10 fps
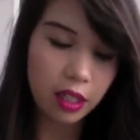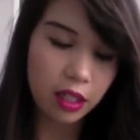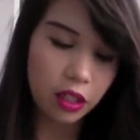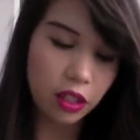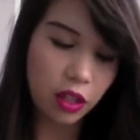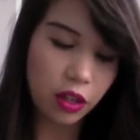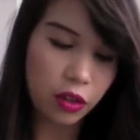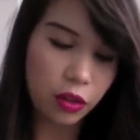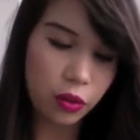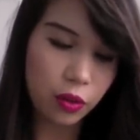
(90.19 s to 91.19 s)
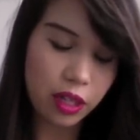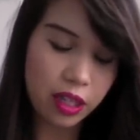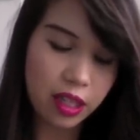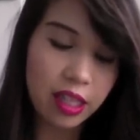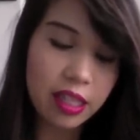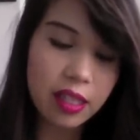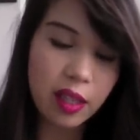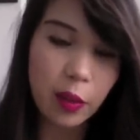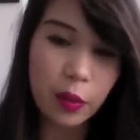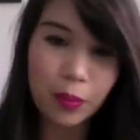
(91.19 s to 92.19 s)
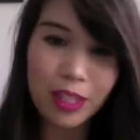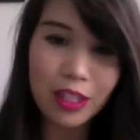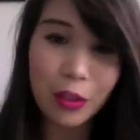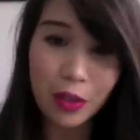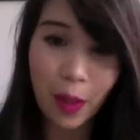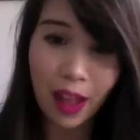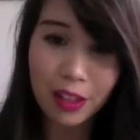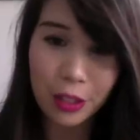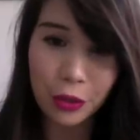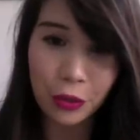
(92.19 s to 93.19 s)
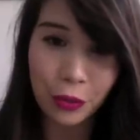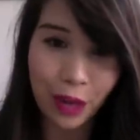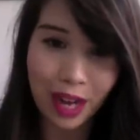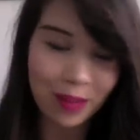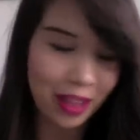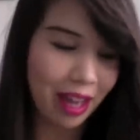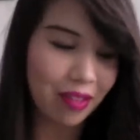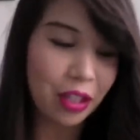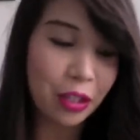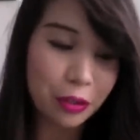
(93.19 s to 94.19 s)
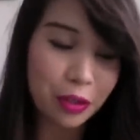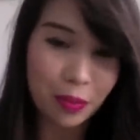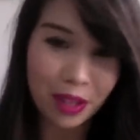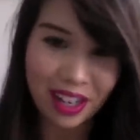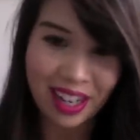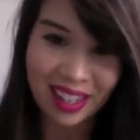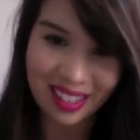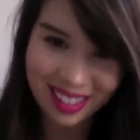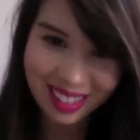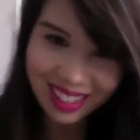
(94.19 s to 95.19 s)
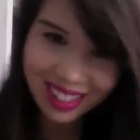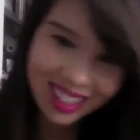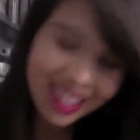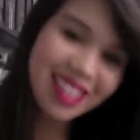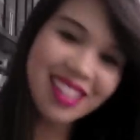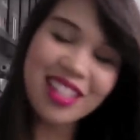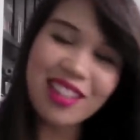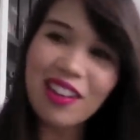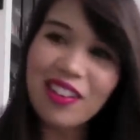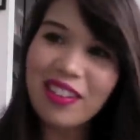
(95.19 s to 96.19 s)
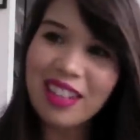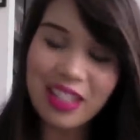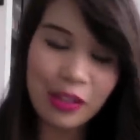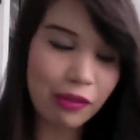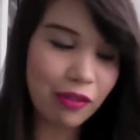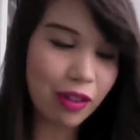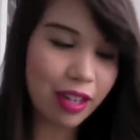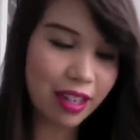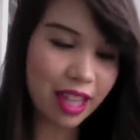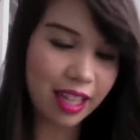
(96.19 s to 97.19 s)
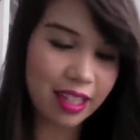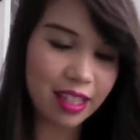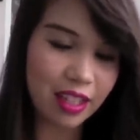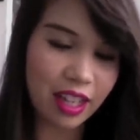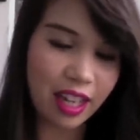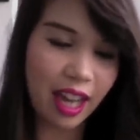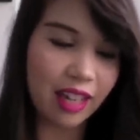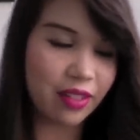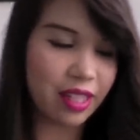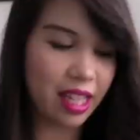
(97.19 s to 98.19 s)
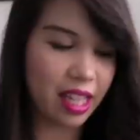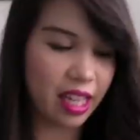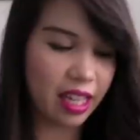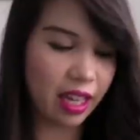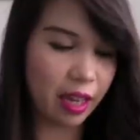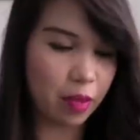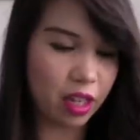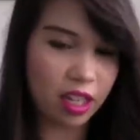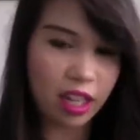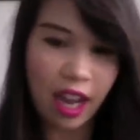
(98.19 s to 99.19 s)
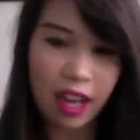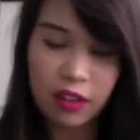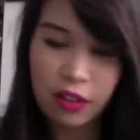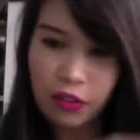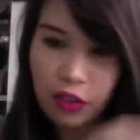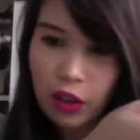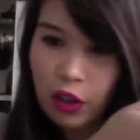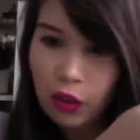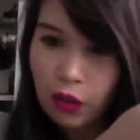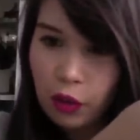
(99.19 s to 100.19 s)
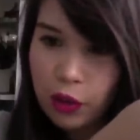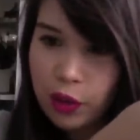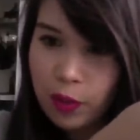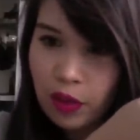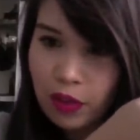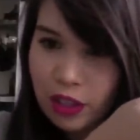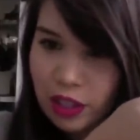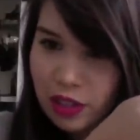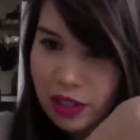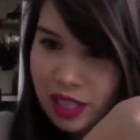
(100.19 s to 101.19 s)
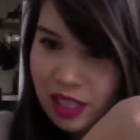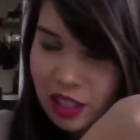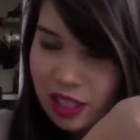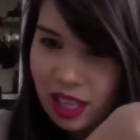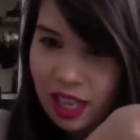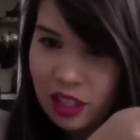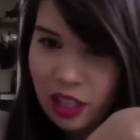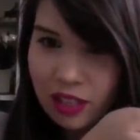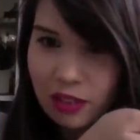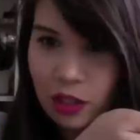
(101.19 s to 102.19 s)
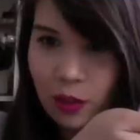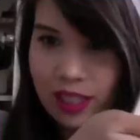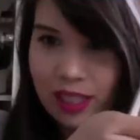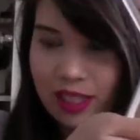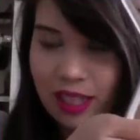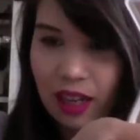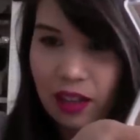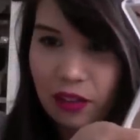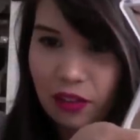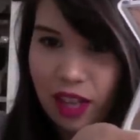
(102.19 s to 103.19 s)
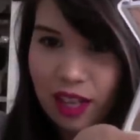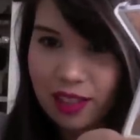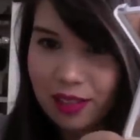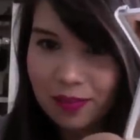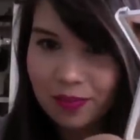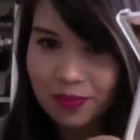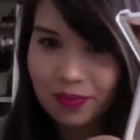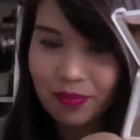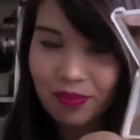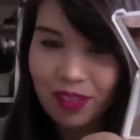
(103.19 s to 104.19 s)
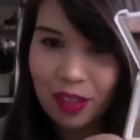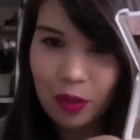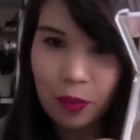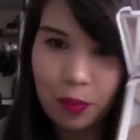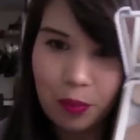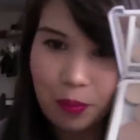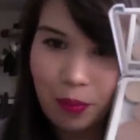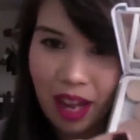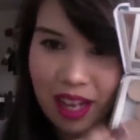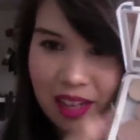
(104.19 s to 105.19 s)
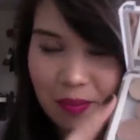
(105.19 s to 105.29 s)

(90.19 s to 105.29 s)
So these uni palettes are great, but they have a huge mirror. So to avoid things looking kind of silly, I'm gonna kind of fold them over so you see just the eyeshadows twice instead of like my